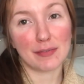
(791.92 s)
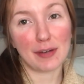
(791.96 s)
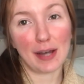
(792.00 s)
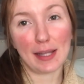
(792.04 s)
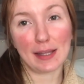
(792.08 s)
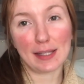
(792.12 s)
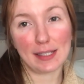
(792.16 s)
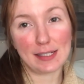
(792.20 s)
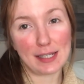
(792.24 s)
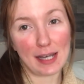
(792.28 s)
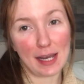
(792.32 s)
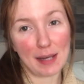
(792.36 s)

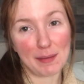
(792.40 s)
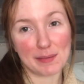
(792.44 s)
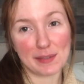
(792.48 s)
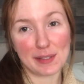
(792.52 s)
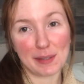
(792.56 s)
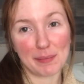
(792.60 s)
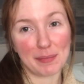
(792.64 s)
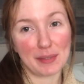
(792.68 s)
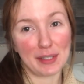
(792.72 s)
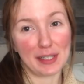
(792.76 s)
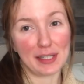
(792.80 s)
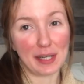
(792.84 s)
finally time
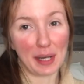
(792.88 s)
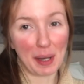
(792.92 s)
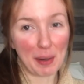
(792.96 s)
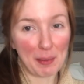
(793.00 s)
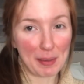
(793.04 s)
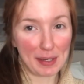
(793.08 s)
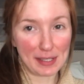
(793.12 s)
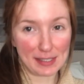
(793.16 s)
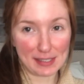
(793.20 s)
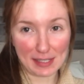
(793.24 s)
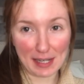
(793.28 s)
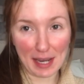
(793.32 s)
something
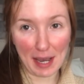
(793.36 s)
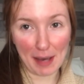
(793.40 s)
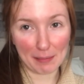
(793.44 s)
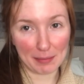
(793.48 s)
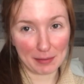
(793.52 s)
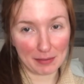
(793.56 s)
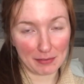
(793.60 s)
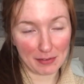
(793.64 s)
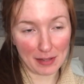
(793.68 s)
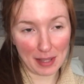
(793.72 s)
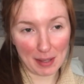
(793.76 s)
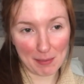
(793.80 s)
amazing
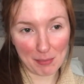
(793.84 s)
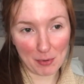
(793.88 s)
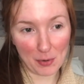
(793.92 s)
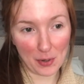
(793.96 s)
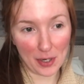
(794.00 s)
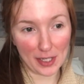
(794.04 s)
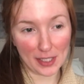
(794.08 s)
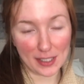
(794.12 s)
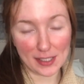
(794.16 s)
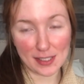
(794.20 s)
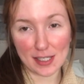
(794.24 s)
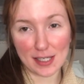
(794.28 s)
happen for that
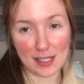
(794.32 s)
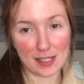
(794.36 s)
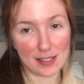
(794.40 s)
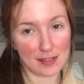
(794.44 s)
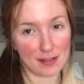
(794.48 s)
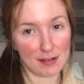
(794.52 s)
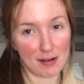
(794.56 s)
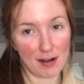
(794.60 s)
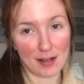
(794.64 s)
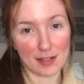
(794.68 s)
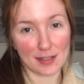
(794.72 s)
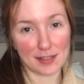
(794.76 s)
boy because he is
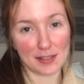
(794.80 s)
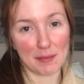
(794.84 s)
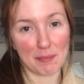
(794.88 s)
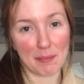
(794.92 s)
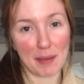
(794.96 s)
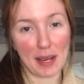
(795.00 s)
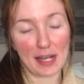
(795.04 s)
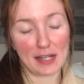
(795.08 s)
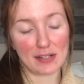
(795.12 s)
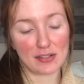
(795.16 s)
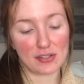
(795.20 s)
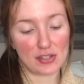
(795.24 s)
an awesome
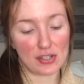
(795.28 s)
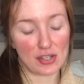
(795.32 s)
man.